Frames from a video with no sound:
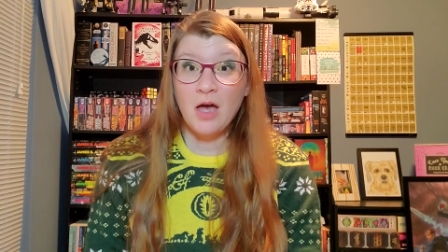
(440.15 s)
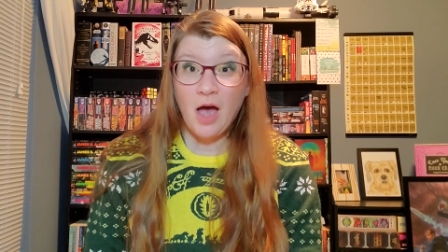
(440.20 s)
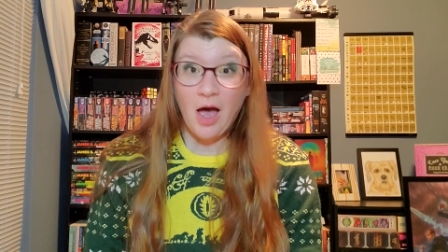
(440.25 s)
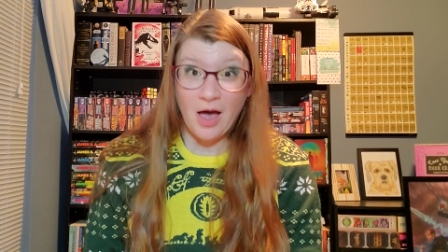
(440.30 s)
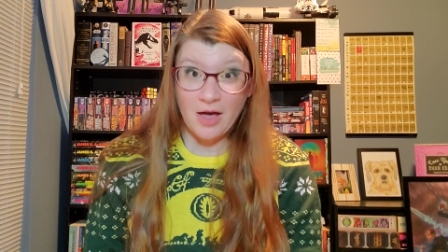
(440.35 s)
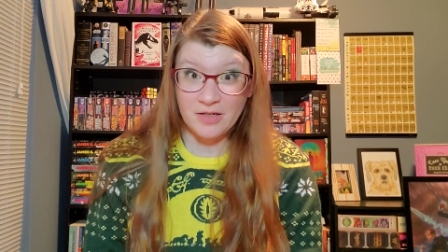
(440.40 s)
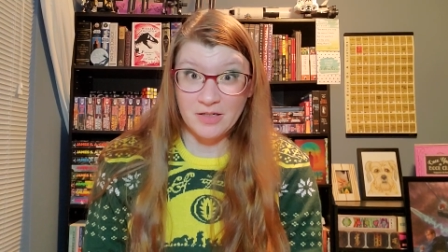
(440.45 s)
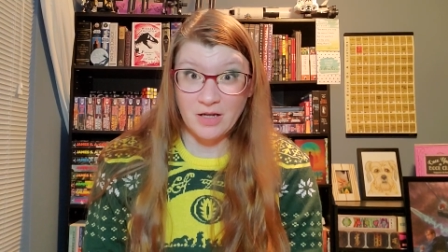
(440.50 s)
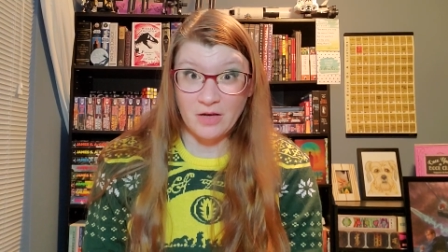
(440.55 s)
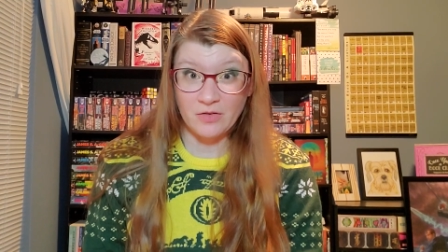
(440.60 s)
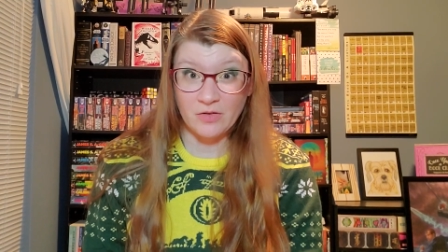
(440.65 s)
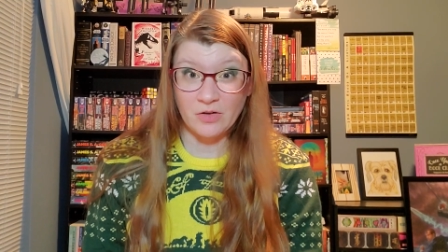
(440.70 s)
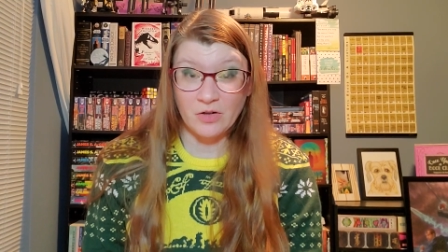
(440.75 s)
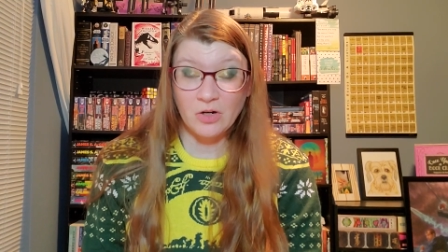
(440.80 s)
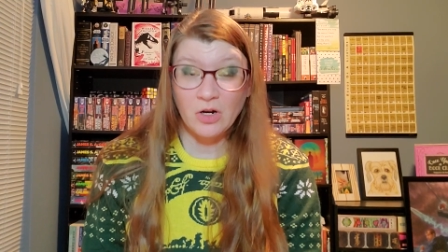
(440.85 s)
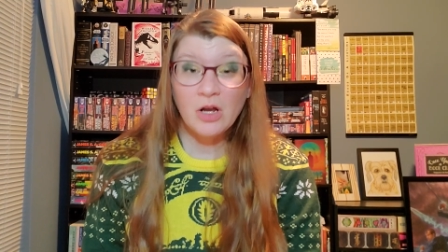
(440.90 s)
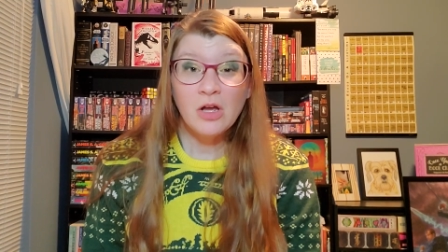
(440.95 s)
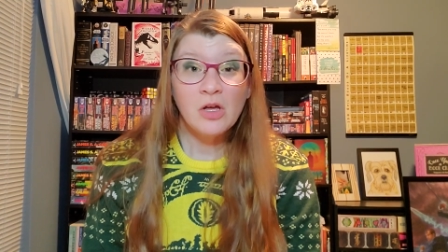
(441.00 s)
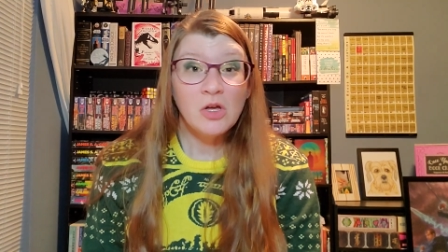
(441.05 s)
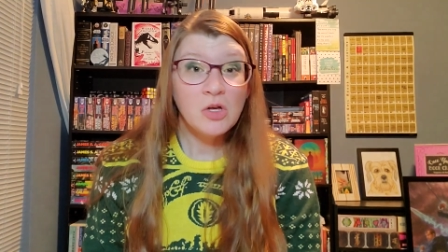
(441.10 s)
Another
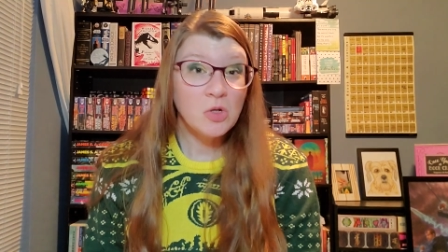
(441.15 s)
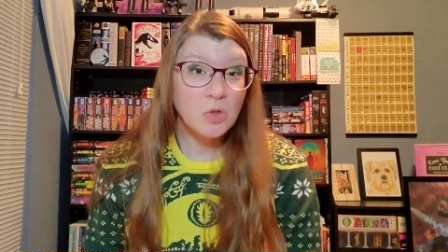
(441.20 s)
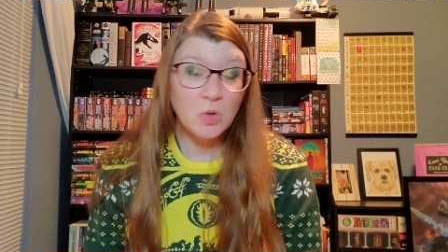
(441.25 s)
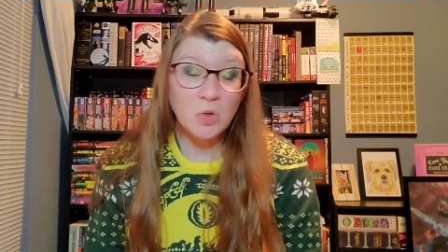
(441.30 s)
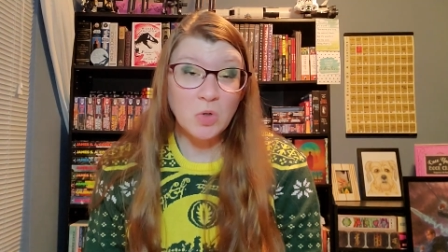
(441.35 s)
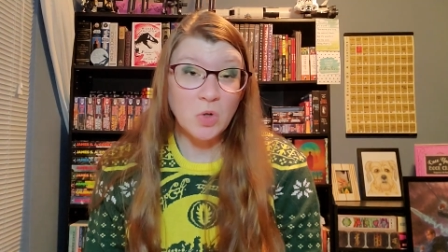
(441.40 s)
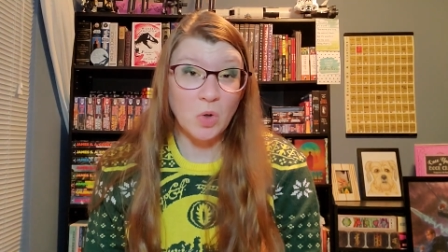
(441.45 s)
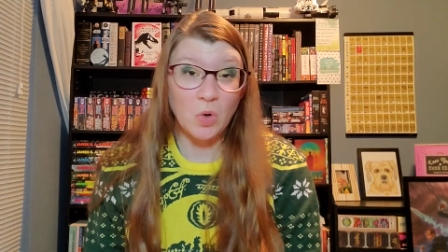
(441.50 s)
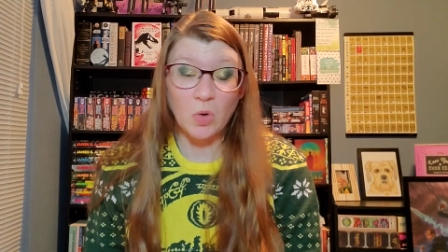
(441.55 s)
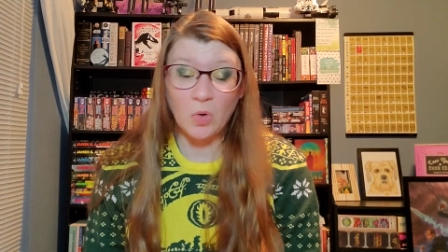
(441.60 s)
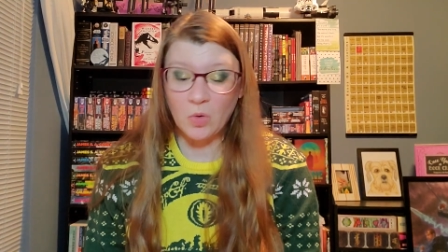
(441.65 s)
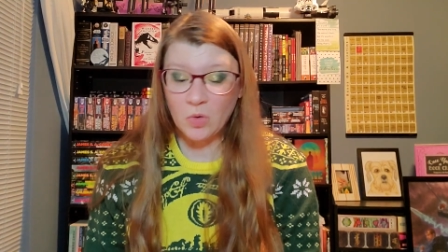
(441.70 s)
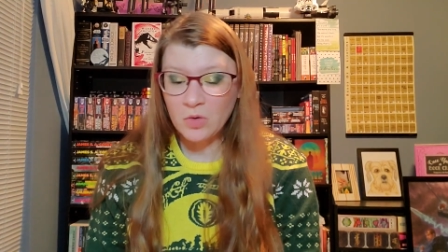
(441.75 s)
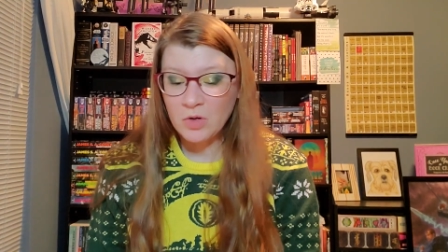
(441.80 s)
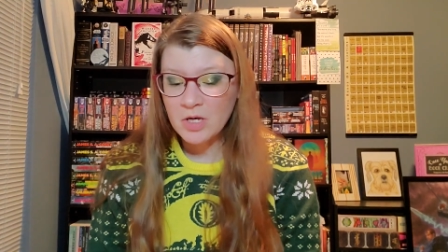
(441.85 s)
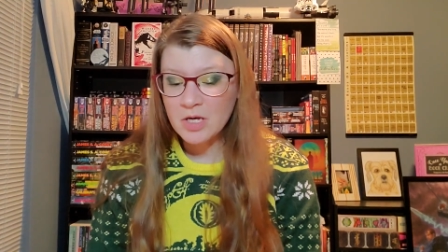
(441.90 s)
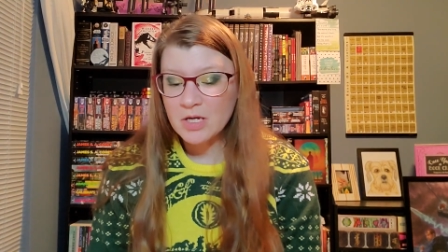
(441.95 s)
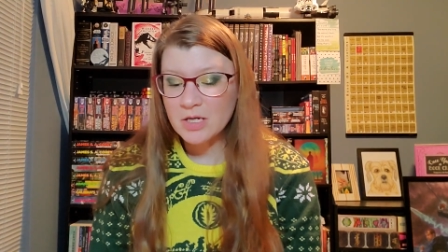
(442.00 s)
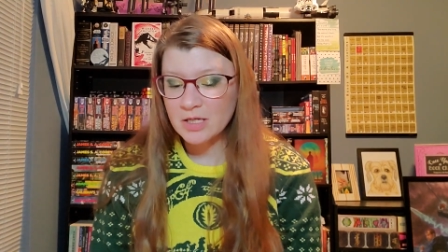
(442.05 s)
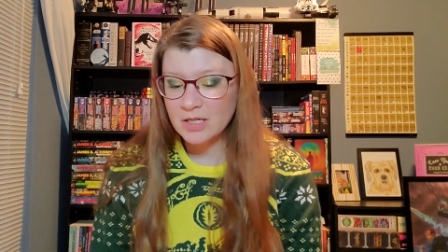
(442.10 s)
goal
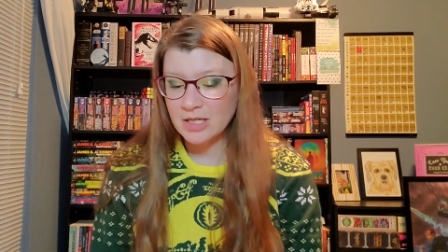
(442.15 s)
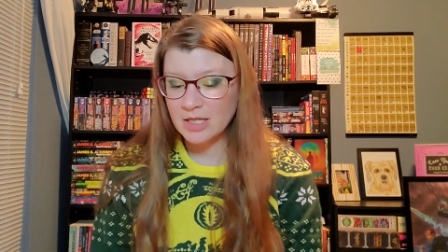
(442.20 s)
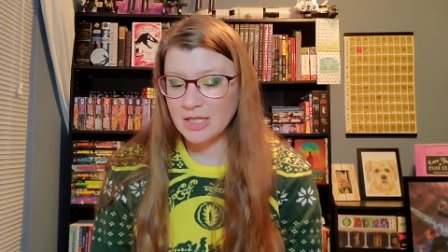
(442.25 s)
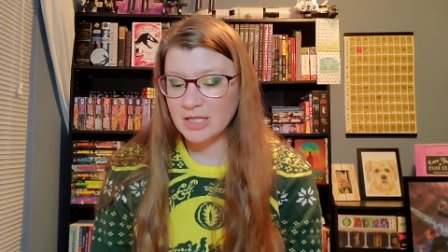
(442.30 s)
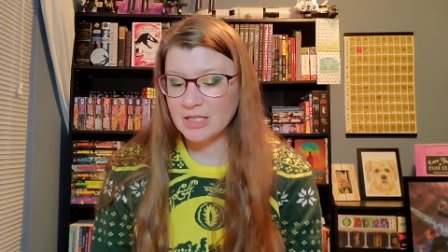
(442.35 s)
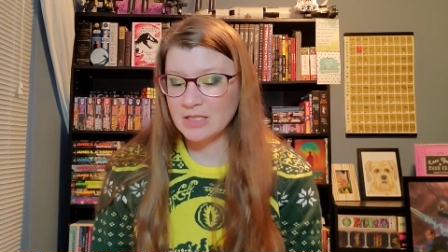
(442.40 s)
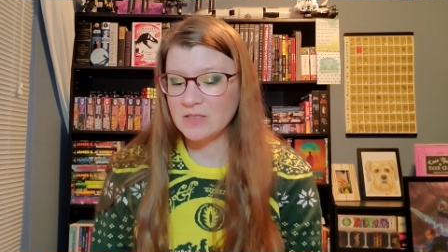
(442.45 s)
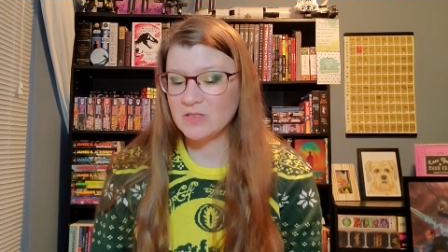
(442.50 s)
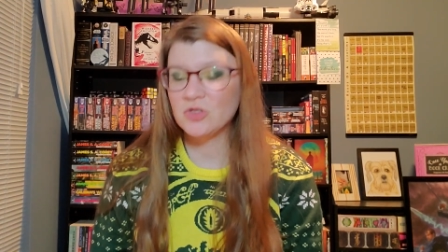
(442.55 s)
is